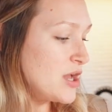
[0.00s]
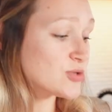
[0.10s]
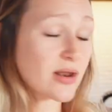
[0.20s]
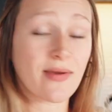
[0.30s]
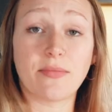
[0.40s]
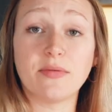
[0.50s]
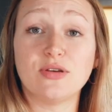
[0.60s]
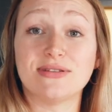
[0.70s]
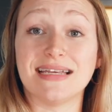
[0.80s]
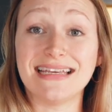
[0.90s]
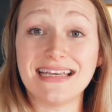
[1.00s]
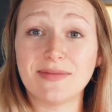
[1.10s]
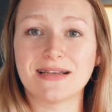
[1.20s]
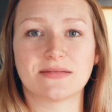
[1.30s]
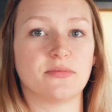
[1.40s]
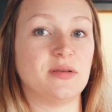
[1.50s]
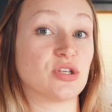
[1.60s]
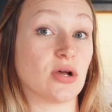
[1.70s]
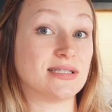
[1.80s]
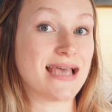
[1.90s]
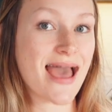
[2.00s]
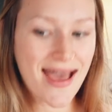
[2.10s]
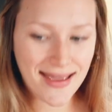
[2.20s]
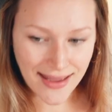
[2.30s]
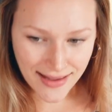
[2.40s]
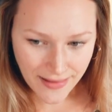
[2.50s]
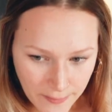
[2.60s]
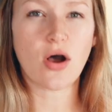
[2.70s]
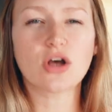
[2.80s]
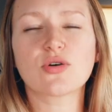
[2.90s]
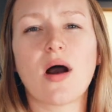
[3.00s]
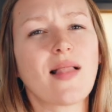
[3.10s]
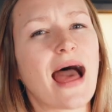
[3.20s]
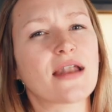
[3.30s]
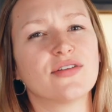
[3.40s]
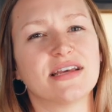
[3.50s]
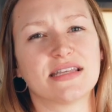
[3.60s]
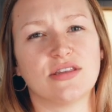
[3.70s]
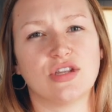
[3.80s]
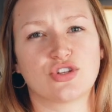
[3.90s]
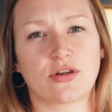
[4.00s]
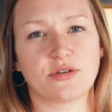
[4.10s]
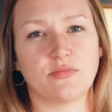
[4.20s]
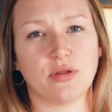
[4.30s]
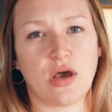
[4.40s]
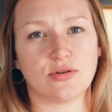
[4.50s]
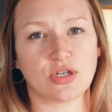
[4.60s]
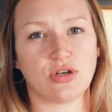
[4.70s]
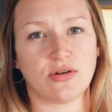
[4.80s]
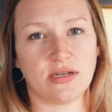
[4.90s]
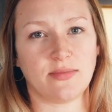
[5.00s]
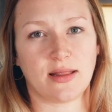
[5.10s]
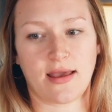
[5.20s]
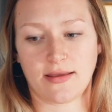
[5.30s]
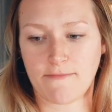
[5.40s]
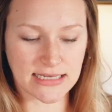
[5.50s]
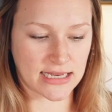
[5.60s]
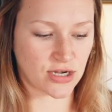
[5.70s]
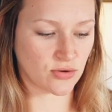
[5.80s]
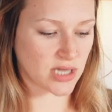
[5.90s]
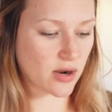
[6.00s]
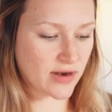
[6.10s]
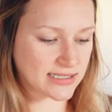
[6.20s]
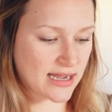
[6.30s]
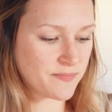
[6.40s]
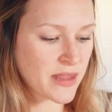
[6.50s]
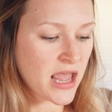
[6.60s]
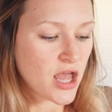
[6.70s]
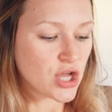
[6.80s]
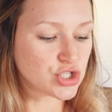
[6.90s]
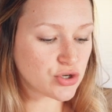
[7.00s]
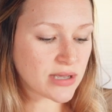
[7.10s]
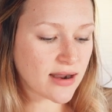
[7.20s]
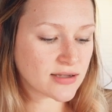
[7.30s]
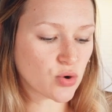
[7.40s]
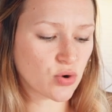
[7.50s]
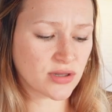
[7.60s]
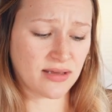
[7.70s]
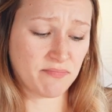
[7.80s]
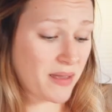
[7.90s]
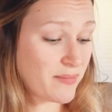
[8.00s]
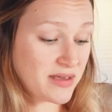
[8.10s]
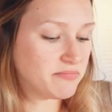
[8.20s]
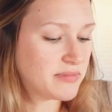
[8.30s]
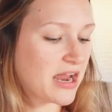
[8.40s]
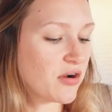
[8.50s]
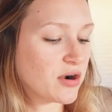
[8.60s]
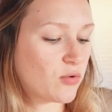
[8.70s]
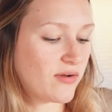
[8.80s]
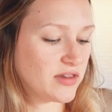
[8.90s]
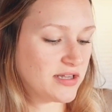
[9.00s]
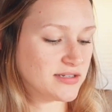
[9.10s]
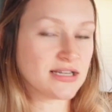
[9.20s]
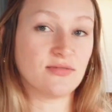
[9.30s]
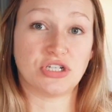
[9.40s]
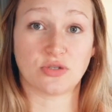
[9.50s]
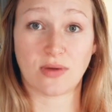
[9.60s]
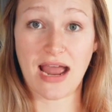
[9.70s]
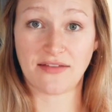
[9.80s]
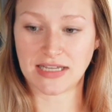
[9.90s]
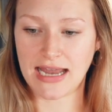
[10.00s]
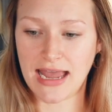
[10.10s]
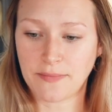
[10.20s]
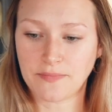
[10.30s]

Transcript: So anyway, I'm gonna be using ghee because I'm gonna be sauteing. Also, I'll add all this in the description below, so you don't need to be like taking notes. I'll write it down. 2 carrots, or the baby carrot equivalent, which is what I have today.